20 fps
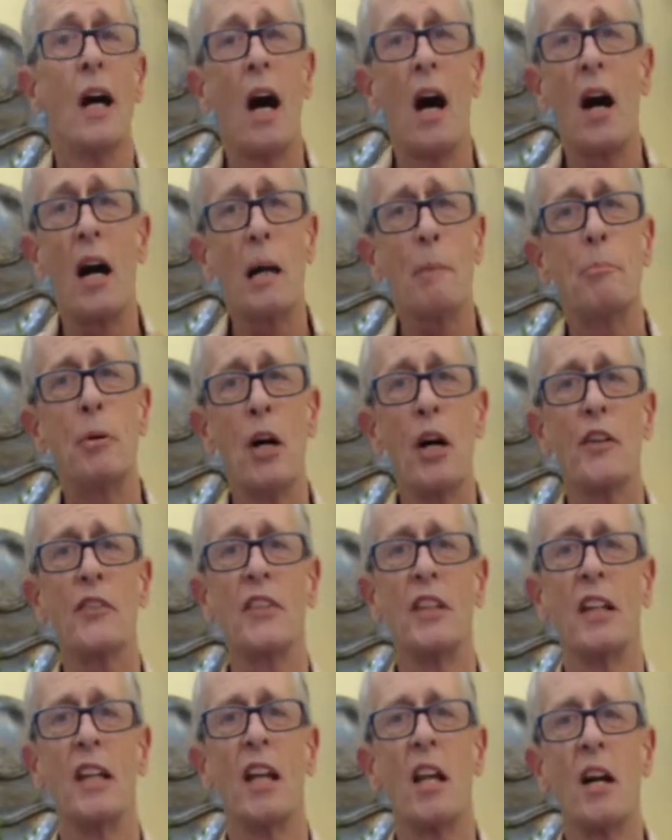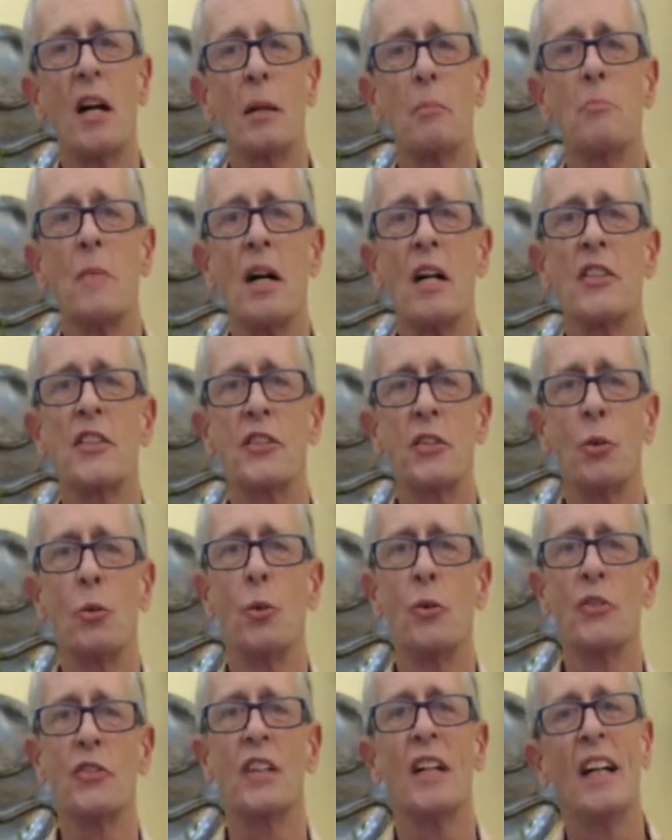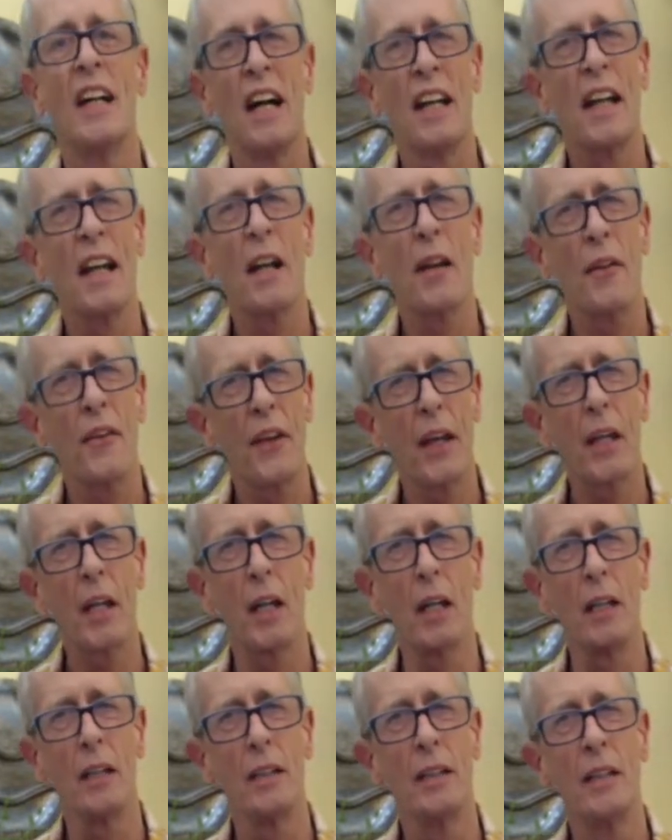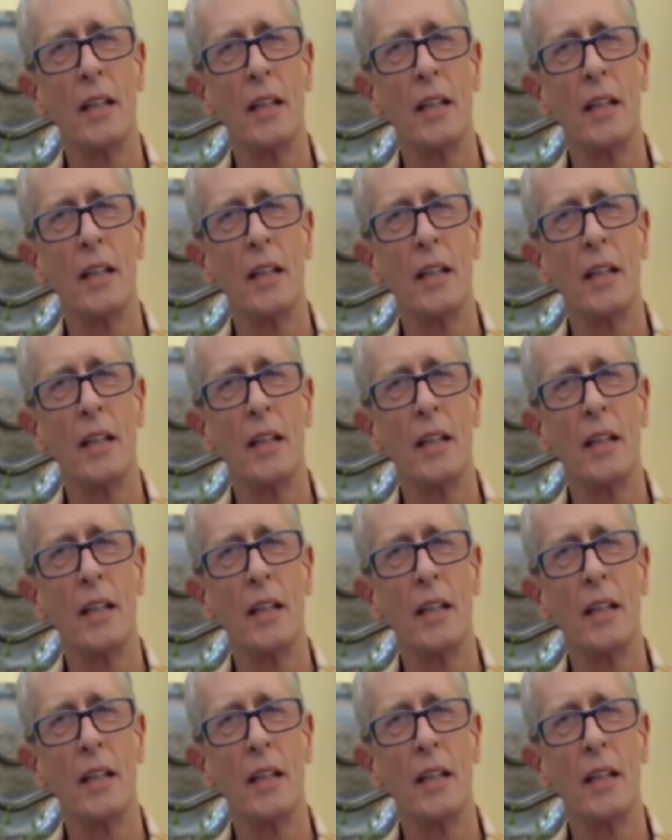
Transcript: I personally like my sauce a little thicker.